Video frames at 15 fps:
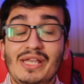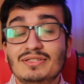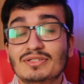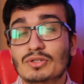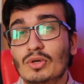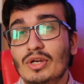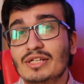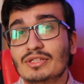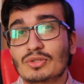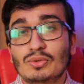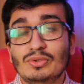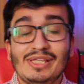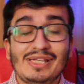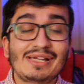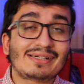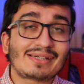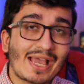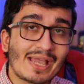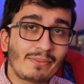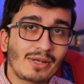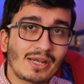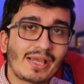it scrolling through the
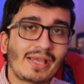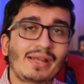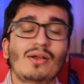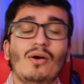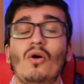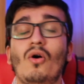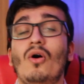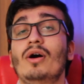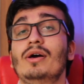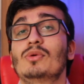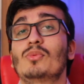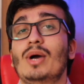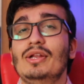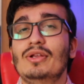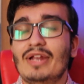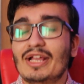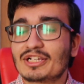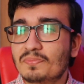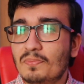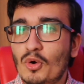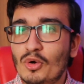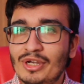timeline or while you're
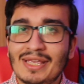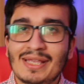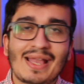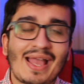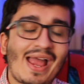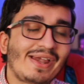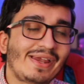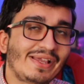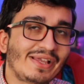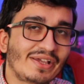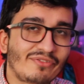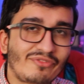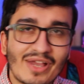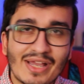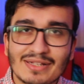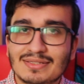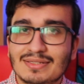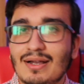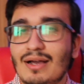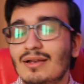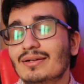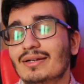exporting, adding effects,
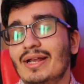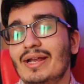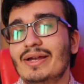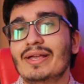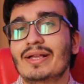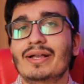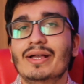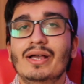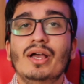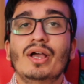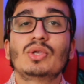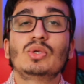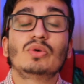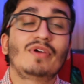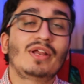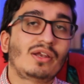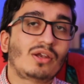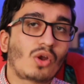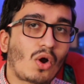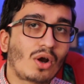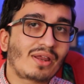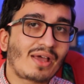color grading, you will
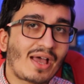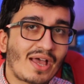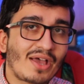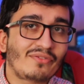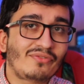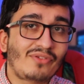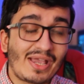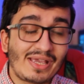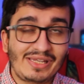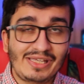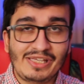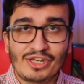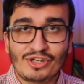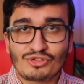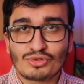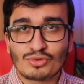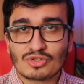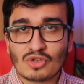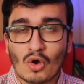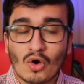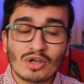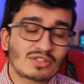not have any
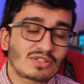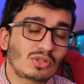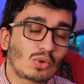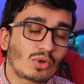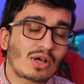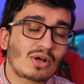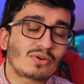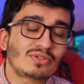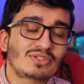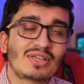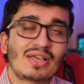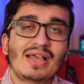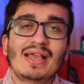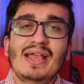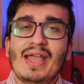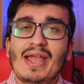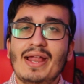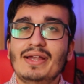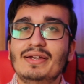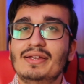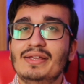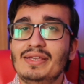issues or slowdowns.
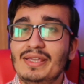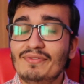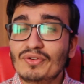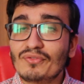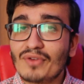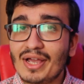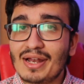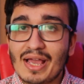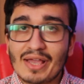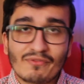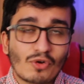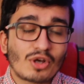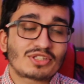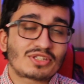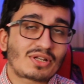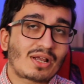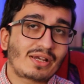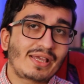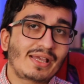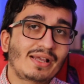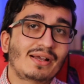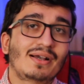And even while I was
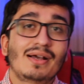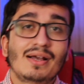running